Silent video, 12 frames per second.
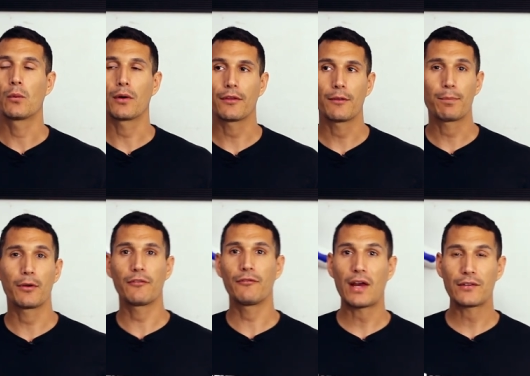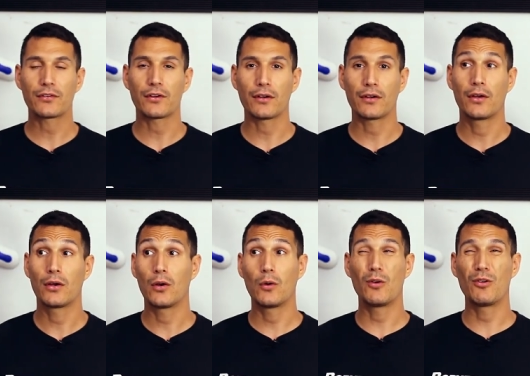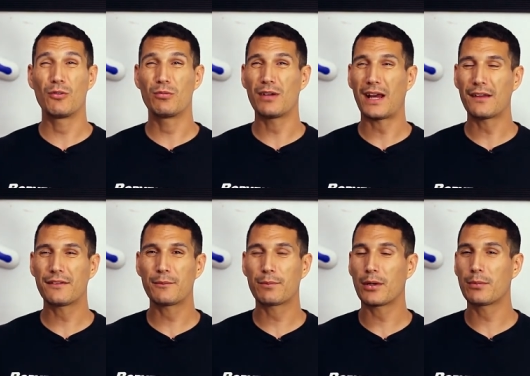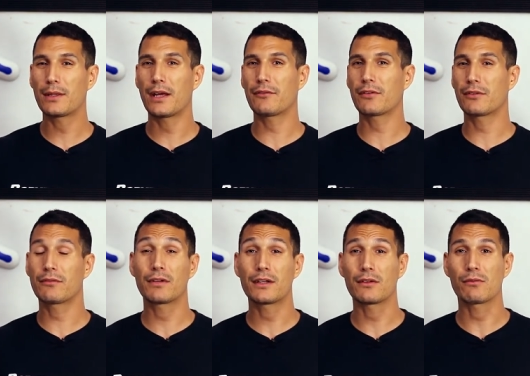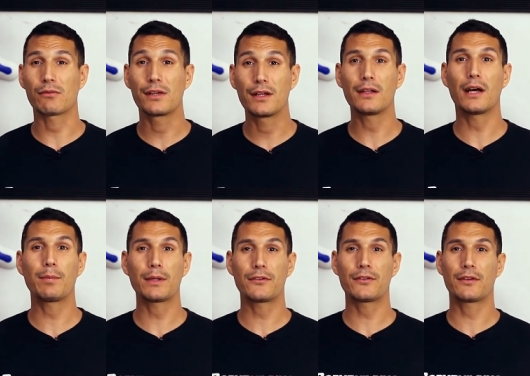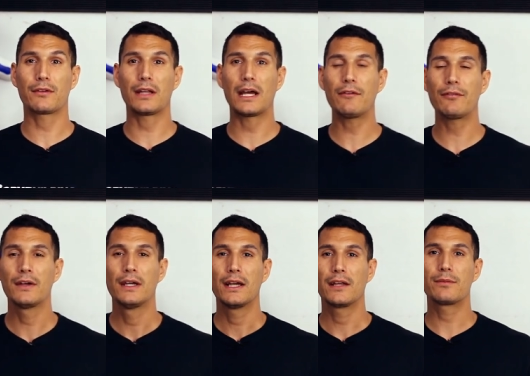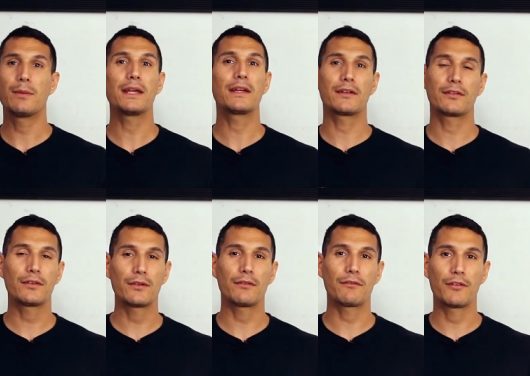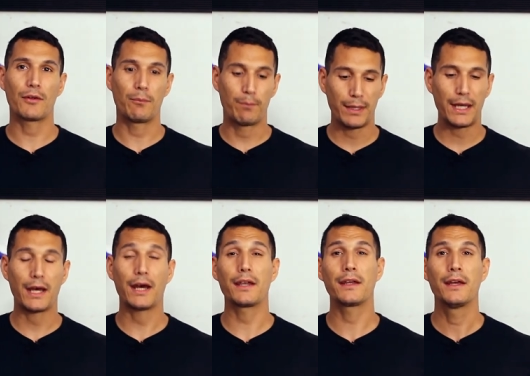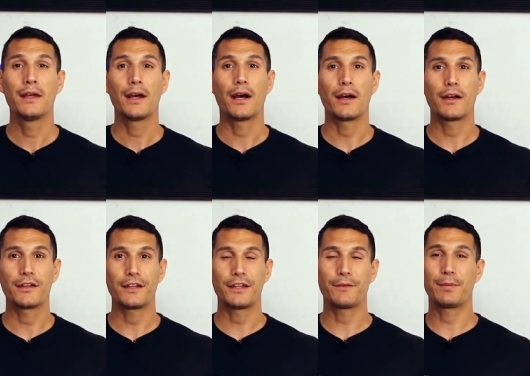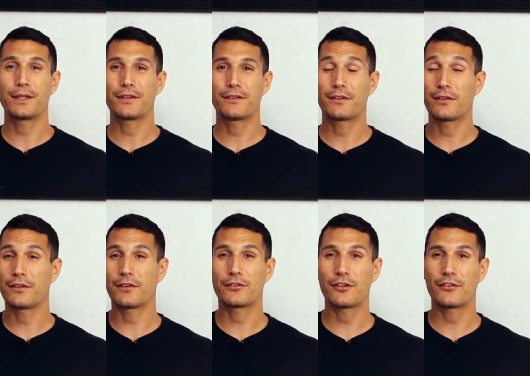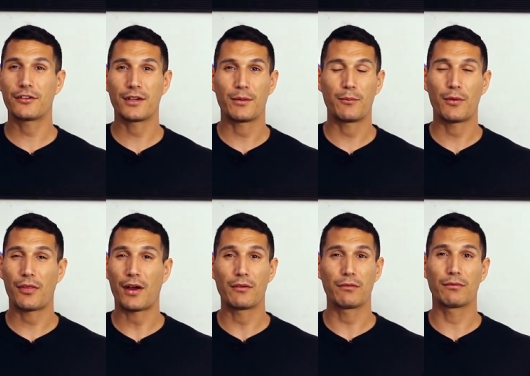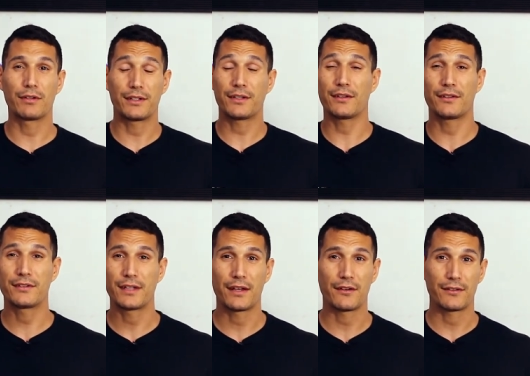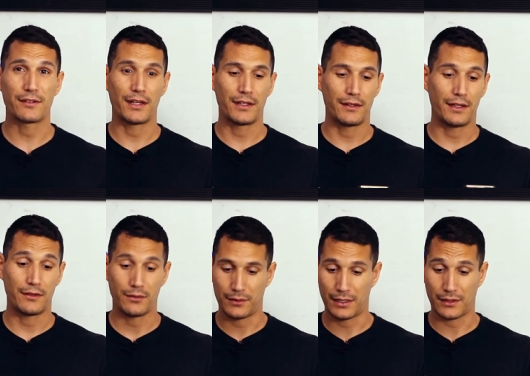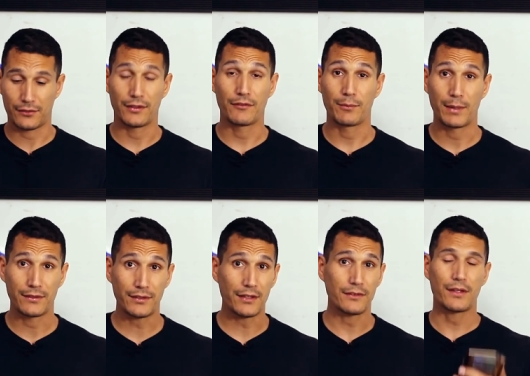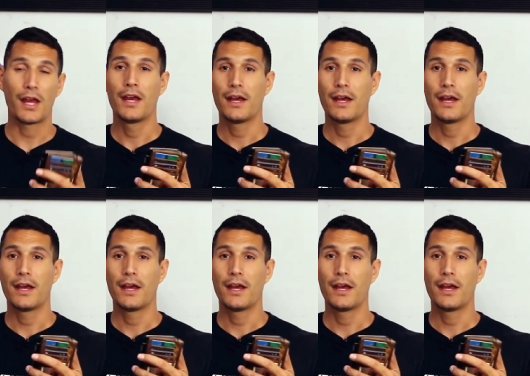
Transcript: where the professor who hasn't probably ever written a real application in their life is making a student feel bad uh, it, because they're judging them with ridiculous standards that, that don't actually even make sense.